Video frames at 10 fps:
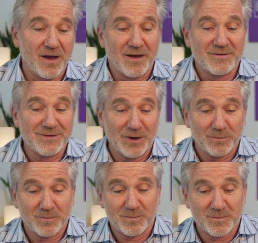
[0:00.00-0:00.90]
you
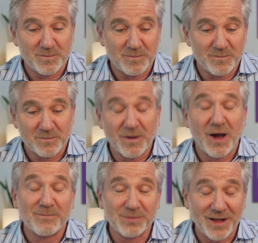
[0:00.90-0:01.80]
know,
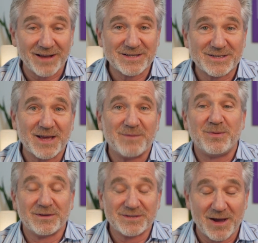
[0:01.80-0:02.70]
complex and
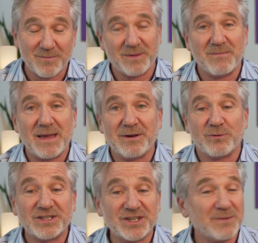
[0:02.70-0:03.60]
built up and maybe
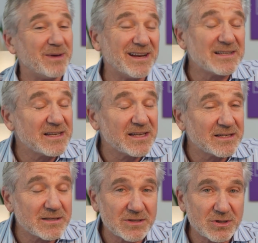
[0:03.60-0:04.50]
rigid, but it
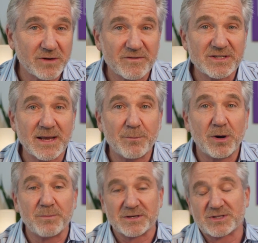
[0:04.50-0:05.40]
doesn't serve the same
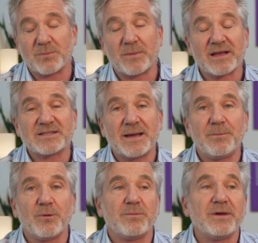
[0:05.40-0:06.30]
purpose. So my
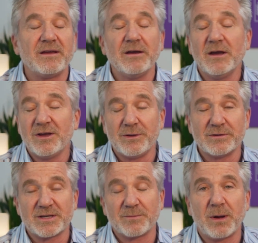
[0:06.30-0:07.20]
example would be
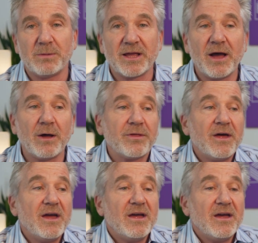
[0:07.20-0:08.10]
using public health.
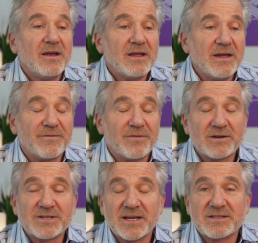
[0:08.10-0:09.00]
If
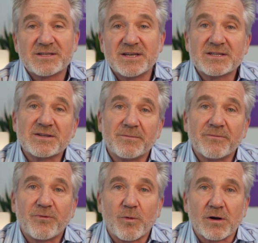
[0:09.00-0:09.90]
there's a system
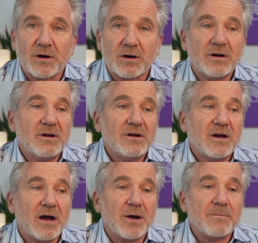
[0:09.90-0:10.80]
for
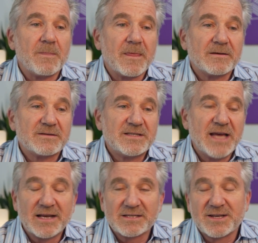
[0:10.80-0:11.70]

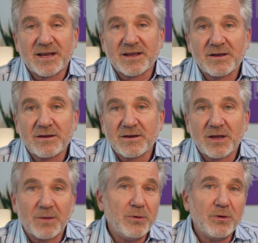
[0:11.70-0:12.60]
testing
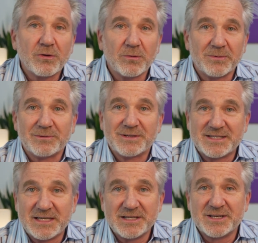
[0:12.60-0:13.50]
communicable
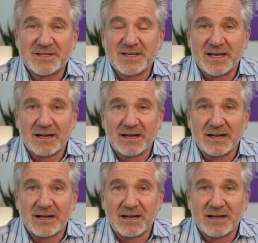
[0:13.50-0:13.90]
diseases in a